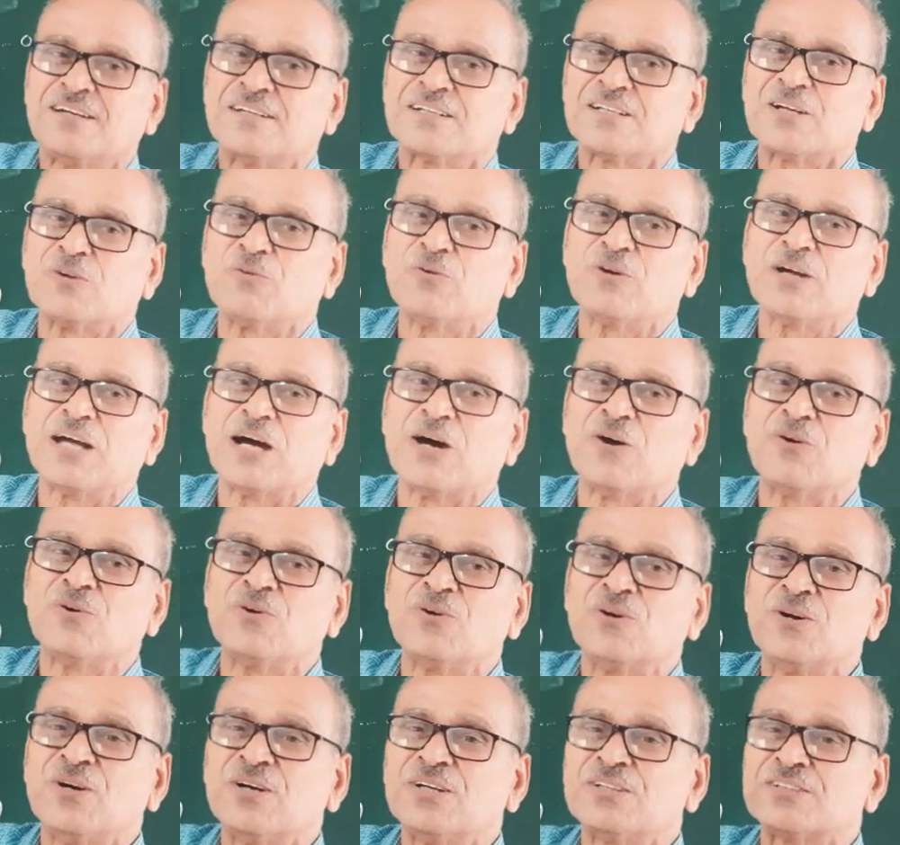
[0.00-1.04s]
Now we have
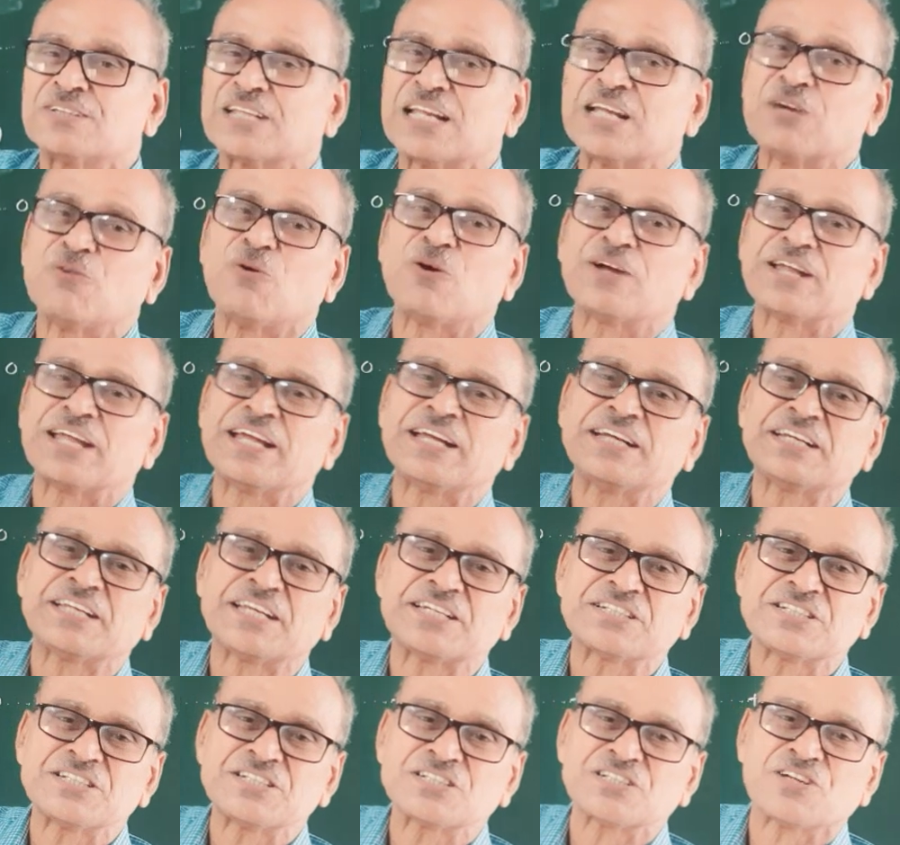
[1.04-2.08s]
3
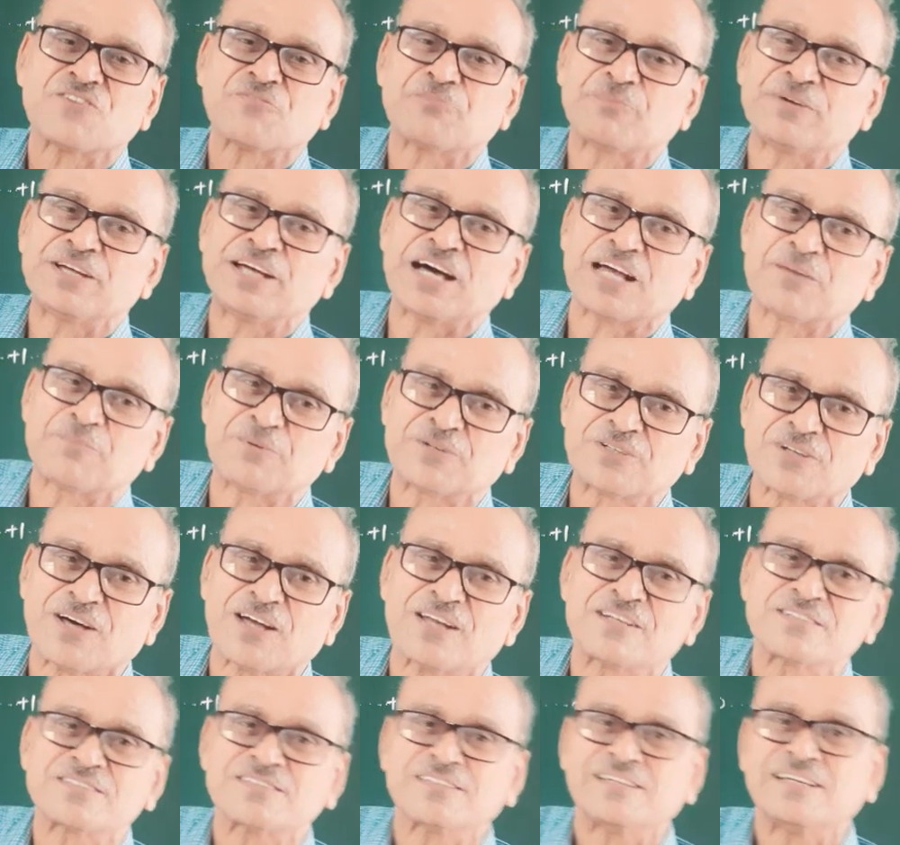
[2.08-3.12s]
orientations of p
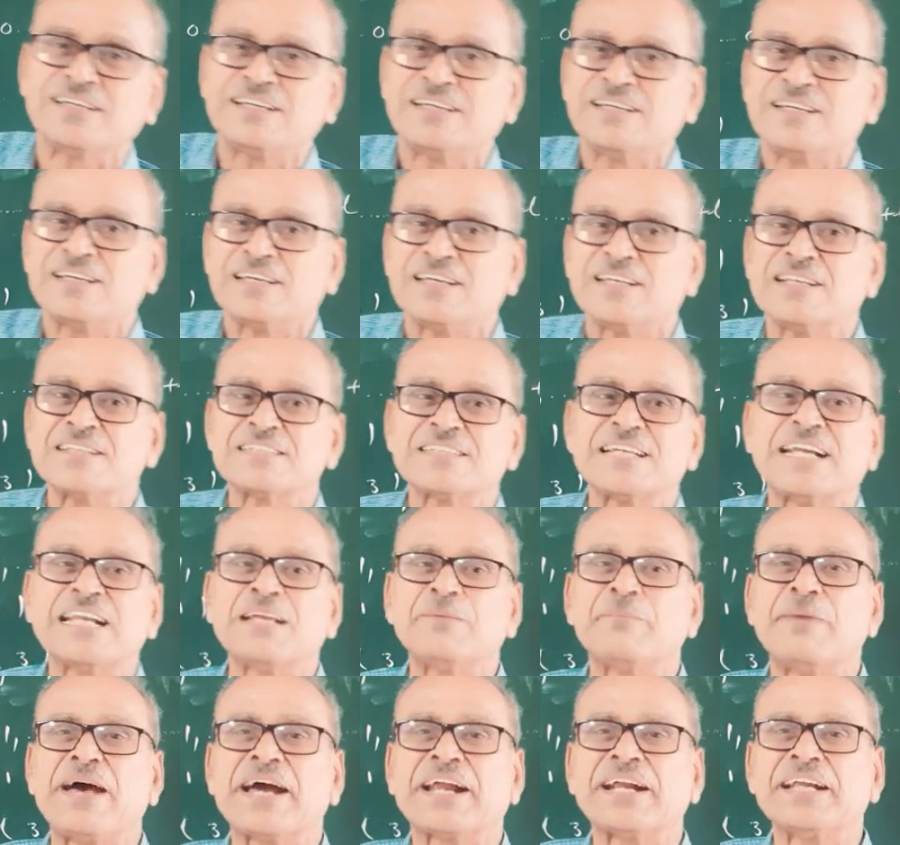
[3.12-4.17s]
orbitals inside a
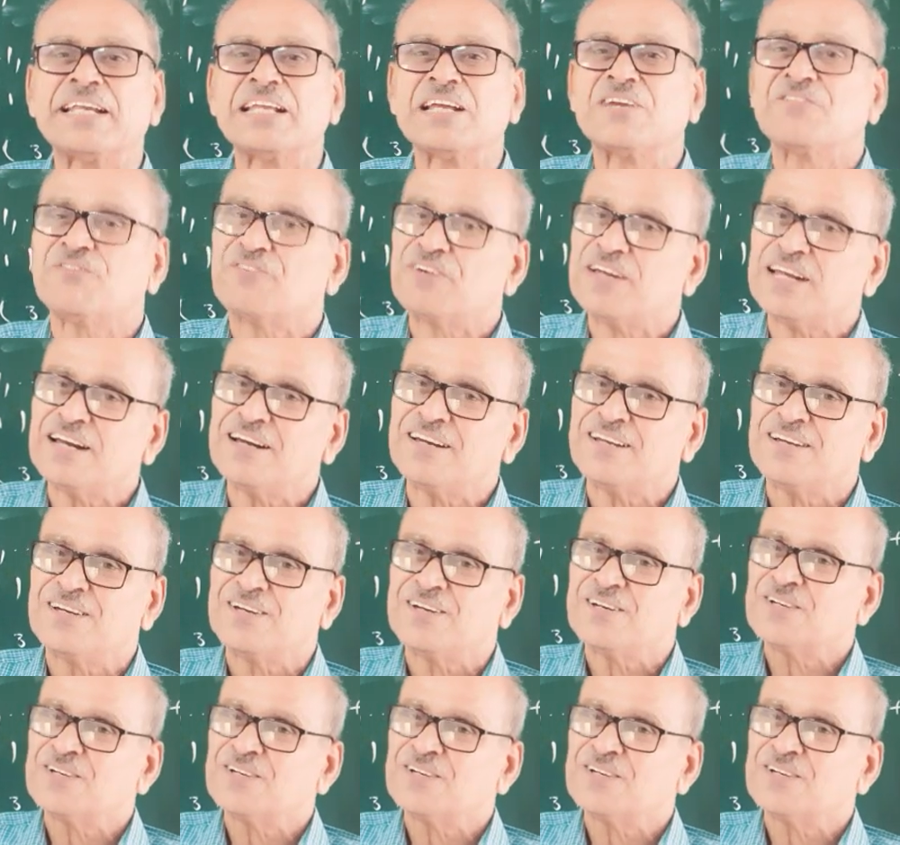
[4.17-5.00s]
magnetic field.